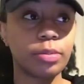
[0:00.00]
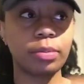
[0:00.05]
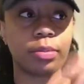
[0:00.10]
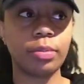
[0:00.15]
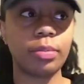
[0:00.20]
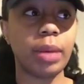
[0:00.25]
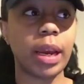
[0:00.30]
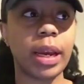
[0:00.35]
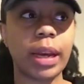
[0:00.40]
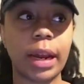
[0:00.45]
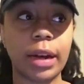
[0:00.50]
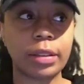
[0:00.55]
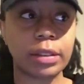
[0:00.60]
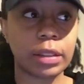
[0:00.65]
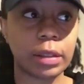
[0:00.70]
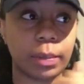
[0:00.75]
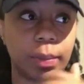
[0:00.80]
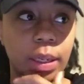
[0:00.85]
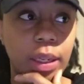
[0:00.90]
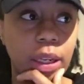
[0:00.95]
made out
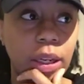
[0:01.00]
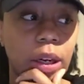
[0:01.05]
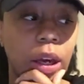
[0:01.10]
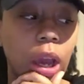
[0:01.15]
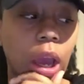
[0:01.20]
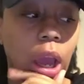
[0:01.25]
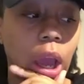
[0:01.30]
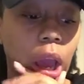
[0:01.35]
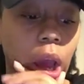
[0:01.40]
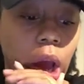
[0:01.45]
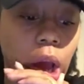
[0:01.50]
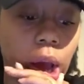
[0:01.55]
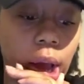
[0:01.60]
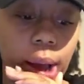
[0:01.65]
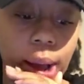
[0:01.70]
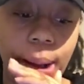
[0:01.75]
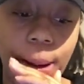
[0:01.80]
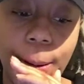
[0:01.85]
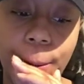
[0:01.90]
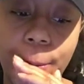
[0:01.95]
to be.
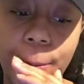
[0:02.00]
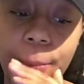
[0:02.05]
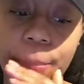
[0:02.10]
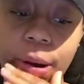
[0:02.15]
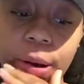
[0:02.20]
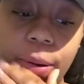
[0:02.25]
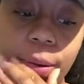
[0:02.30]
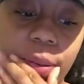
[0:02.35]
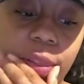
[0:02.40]
But